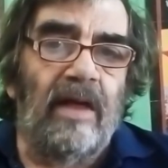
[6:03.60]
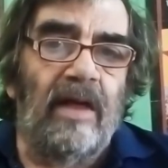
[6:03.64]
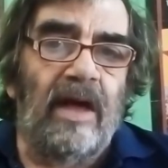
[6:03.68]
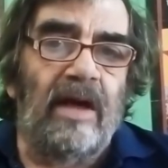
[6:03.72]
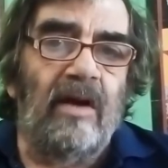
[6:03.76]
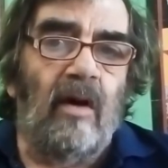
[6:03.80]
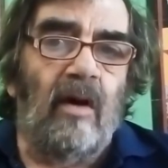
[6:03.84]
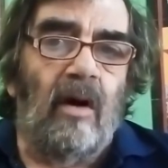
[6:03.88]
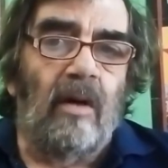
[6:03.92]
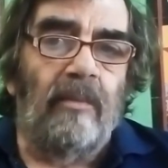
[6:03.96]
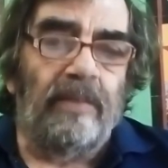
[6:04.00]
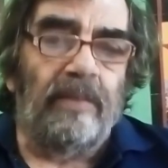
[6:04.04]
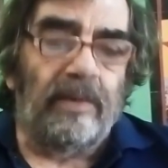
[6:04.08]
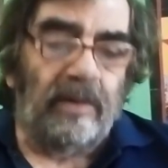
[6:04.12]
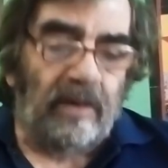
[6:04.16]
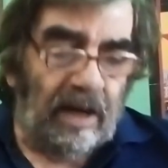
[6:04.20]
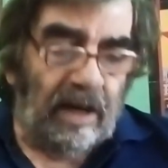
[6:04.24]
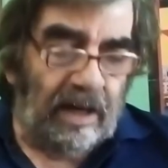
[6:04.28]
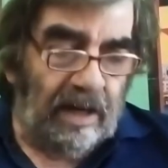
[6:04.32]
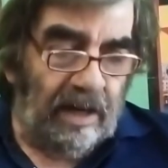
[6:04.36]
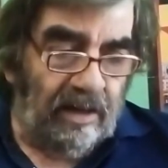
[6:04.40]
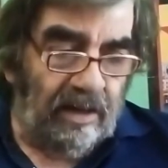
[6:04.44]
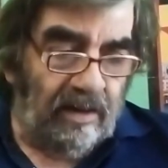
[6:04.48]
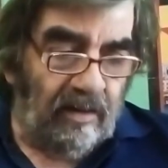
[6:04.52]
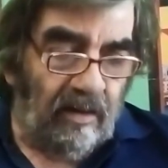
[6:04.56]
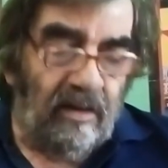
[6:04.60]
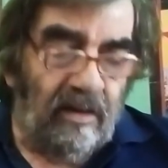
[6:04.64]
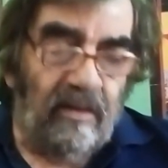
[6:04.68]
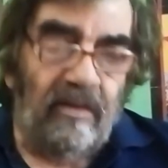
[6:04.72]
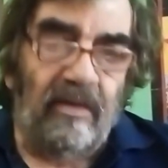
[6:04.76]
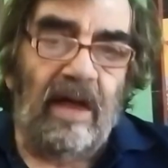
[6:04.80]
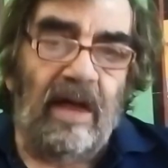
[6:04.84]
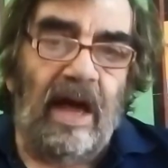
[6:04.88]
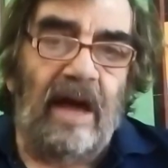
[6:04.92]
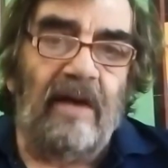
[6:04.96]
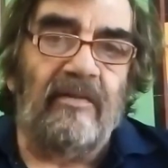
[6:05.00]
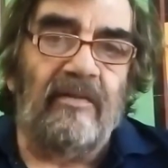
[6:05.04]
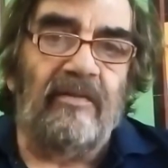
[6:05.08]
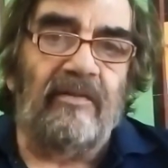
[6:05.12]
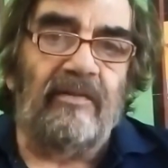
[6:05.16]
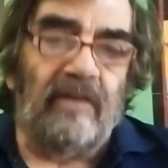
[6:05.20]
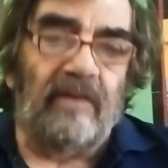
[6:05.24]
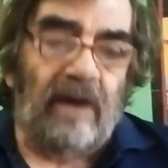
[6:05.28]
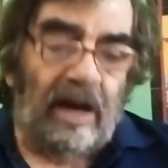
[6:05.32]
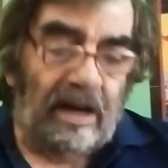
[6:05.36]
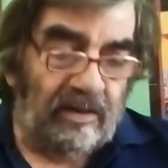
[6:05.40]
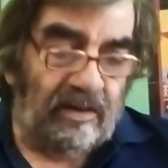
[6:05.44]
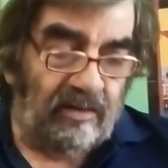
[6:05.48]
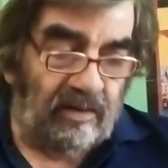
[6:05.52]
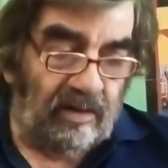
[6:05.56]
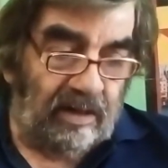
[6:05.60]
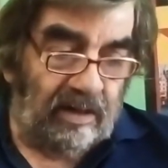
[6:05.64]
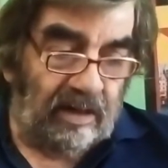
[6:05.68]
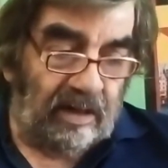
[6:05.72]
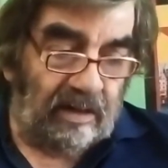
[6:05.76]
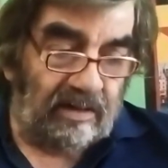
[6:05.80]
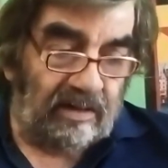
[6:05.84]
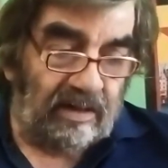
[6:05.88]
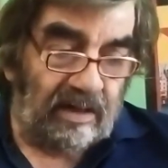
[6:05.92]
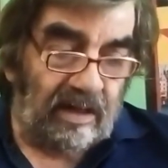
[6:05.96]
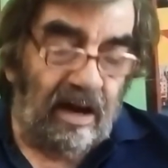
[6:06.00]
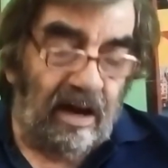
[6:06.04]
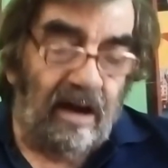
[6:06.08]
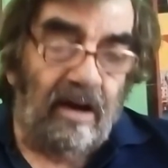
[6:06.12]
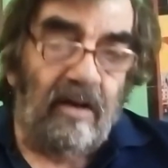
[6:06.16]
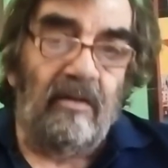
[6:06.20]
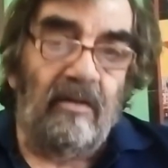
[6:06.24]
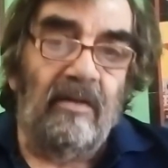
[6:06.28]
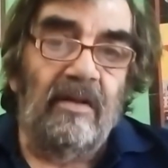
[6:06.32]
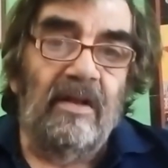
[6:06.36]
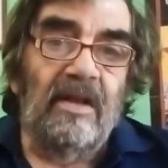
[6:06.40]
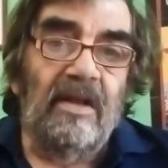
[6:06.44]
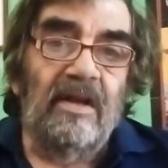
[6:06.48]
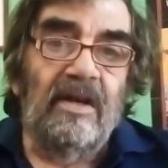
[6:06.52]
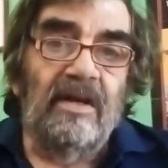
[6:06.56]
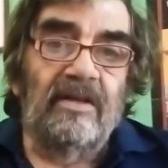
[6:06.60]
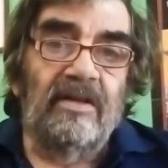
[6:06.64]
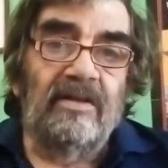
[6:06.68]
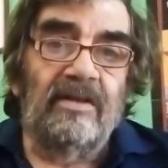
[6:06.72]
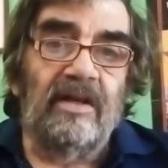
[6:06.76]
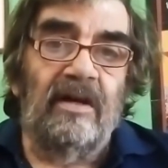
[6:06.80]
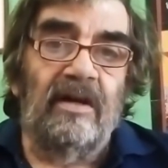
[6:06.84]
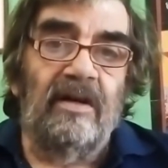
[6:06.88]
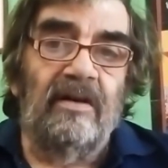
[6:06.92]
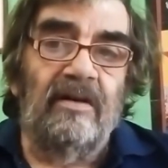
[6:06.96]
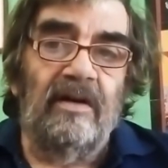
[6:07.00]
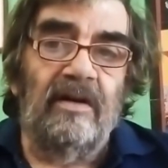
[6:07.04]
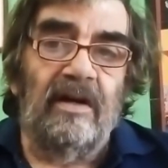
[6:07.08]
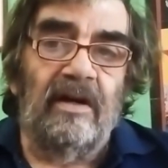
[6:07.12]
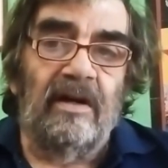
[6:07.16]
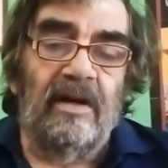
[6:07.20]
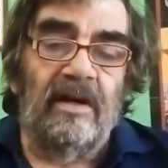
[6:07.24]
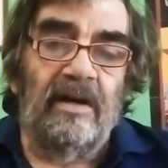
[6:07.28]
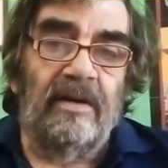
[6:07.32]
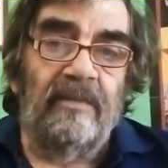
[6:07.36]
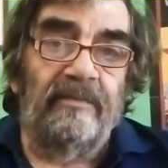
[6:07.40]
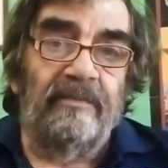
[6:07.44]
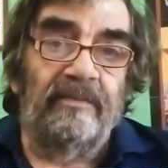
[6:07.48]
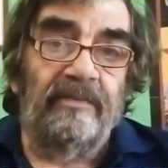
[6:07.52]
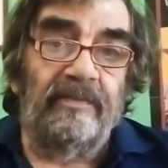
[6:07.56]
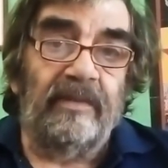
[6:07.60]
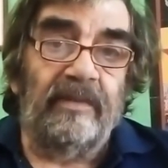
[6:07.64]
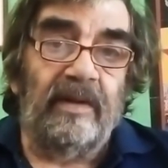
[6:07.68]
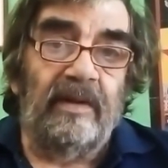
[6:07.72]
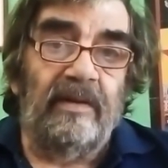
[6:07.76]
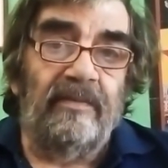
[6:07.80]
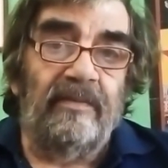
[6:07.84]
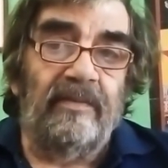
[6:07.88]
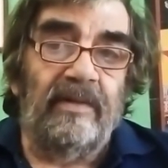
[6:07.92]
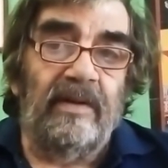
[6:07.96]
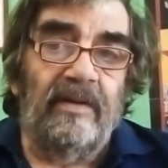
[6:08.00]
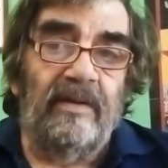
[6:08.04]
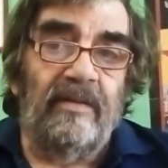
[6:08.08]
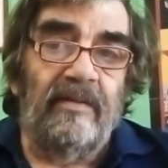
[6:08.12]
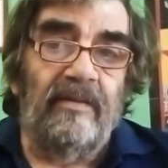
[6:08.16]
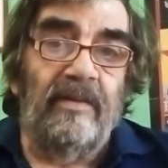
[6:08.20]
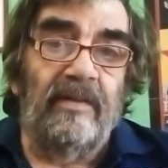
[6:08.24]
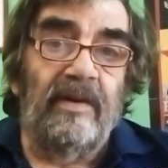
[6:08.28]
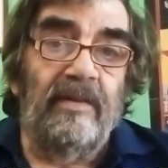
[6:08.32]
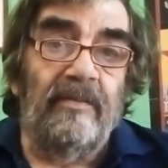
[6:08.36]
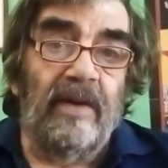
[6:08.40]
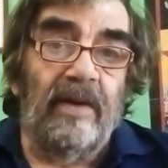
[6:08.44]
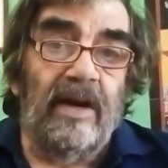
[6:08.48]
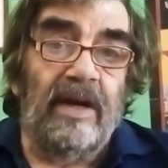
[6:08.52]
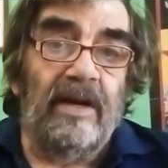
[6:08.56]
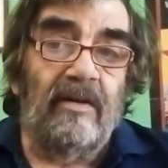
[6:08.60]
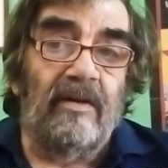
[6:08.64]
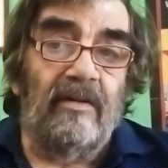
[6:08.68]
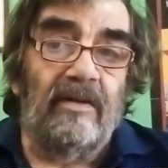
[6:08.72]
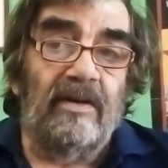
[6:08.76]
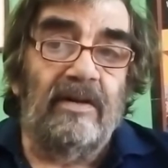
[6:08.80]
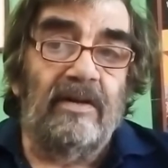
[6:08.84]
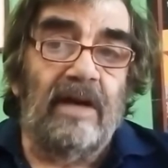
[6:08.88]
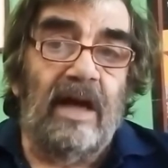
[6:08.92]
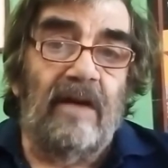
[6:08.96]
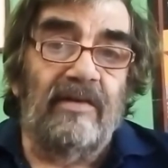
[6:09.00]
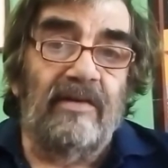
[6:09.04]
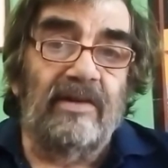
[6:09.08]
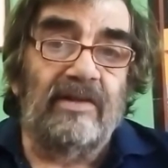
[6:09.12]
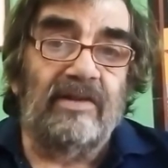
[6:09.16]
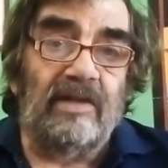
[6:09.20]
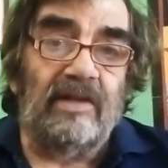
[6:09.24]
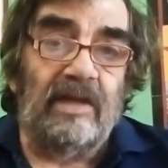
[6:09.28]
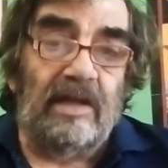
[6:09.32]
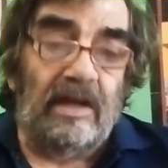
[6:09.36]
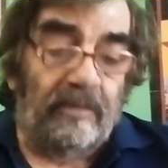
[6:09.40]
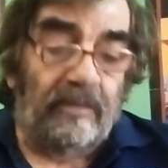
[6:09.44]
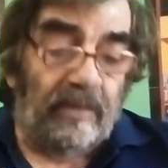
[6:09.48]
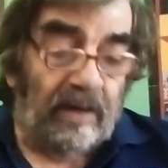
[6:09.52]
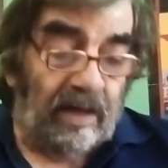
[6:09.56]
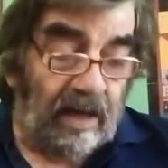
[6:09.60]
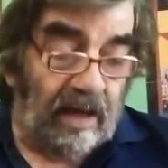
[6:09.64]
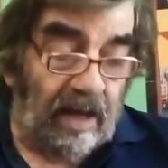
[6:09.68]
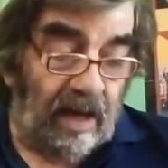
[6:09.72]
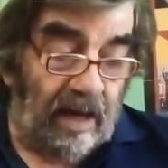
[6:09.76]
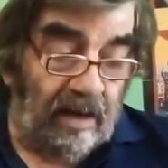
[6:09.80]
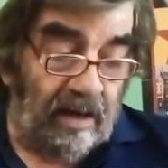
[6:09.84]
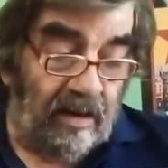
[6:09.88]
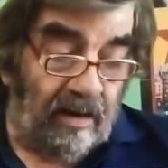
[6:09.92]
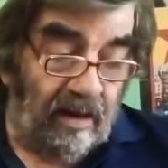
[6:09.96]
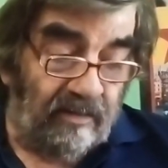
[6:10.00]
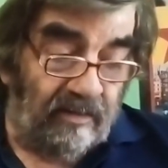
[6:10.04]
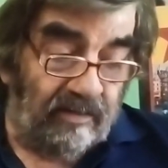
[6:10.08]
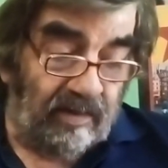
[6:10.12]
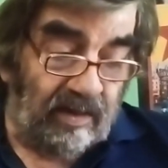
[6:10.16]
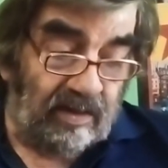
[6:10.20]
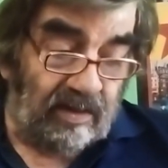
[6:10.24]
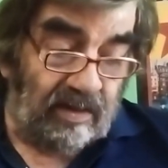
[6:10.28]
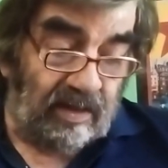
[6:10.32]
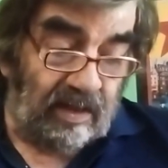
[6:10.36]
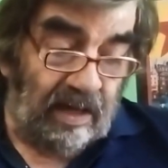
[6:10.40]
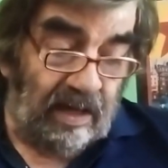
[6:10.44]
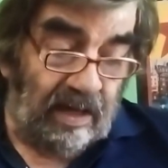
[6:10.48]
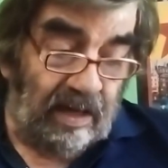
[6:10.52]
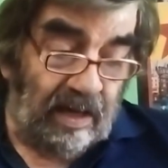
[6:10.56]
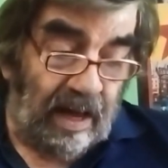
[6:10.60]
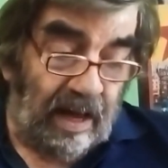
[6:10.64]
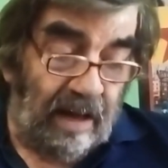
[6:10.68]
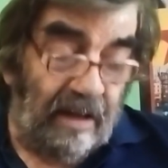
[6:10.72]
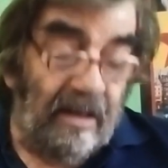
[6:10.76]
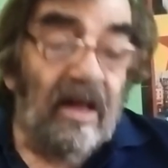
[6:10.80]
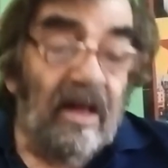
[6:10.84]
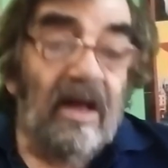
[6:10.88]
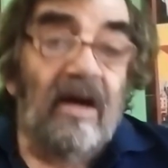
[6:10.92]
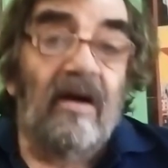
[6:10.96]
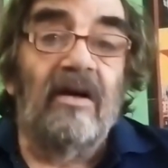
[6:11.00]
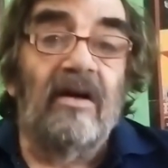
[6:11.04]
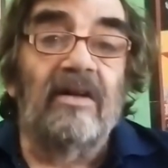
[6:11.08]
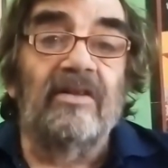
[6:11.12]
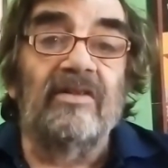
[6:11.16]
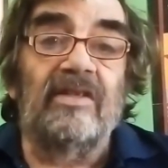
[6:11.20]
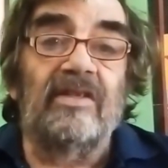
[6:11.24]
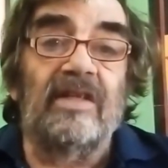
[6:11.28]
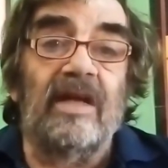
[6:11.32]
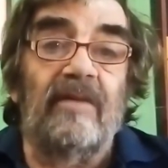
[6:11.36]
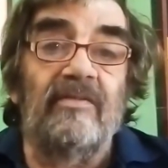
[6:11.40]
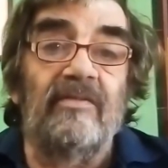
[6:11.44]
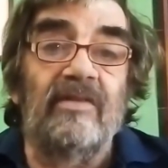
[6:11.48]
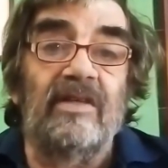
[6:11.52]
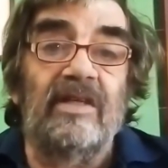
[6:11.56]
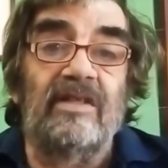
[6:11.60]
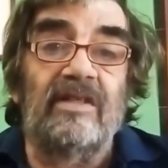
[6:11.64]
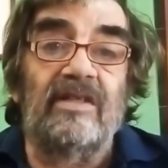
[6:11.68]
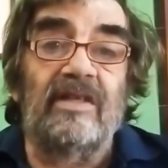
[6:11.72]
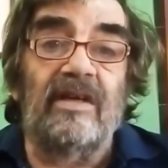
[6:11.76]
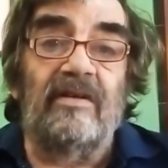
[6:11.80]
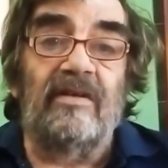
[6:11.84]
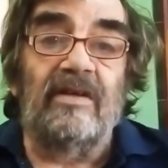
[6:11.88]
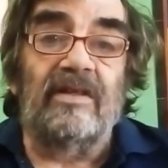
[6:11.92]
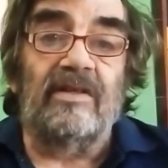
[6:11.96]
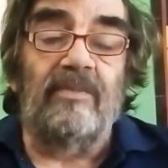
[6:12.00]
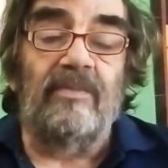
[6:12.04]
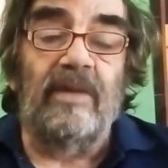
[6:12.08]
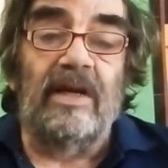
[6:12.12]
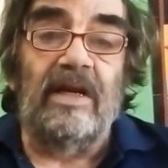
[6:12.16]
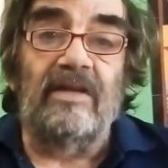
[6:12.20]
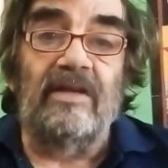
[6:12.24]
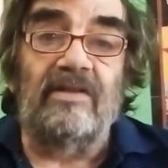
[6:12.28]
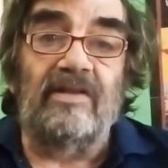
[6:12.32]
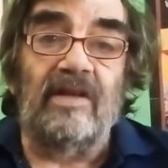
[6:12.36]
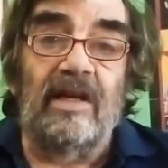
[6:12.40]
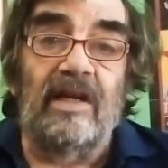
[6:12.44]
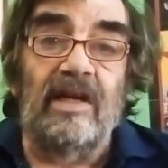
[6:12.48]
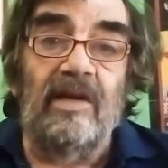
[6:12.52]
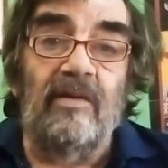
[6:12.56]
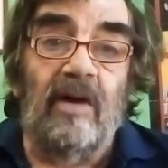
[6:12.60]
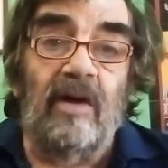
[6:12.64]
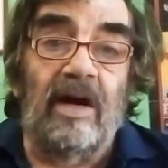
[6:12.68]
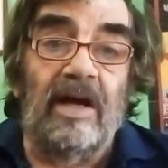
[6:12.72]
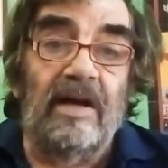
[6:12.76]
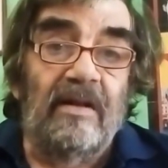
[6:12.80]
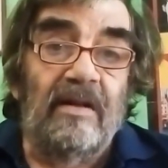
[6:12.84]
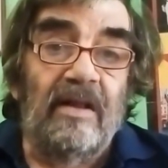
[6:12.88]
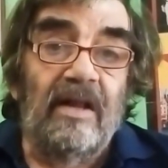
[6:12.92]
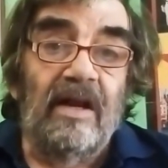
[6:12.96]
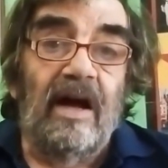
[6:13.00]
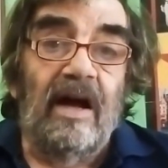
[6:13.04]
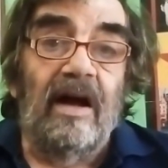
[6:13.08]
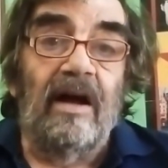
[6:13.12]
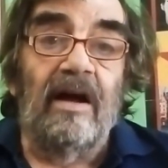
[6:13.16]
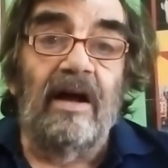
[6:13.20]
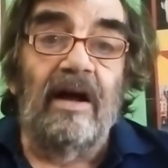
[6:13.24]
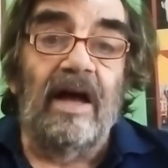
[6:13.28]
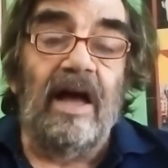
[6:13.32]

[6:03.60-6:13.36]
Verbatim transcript: they operated on that fractured skull. So um, we may not ever see him again after seeing that. On 76 minutes anyway, uh,